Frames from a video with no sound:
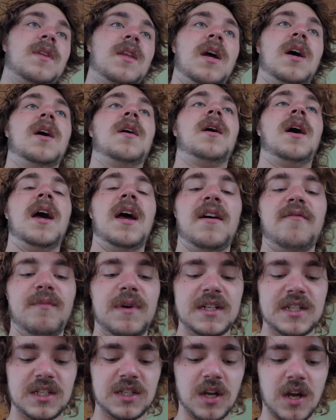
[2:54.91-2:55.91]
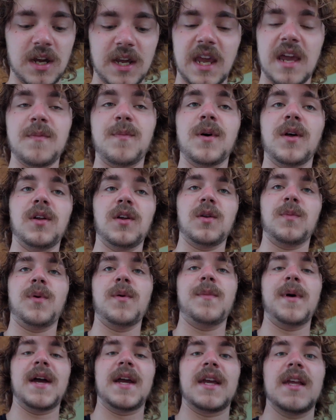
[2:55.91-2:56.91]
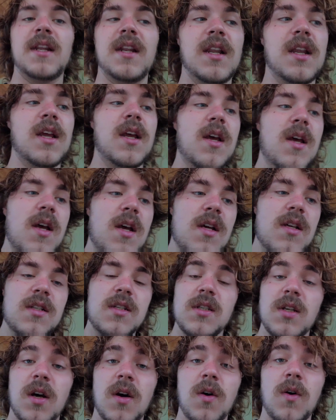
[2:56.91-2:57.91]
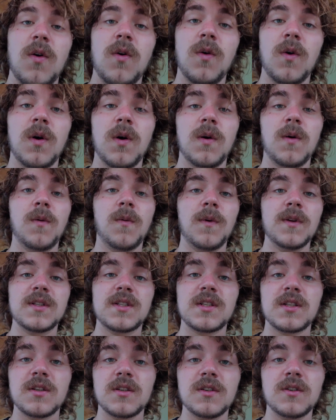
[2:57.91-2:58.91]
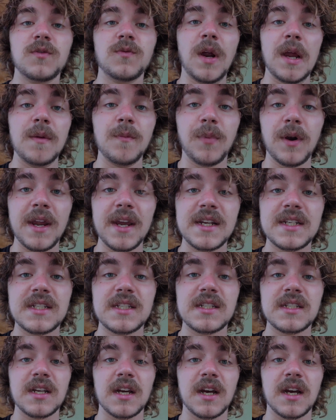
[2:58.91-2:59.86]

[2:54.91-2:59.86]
I have my stock A-pillar to put back in. So once the rain breaks,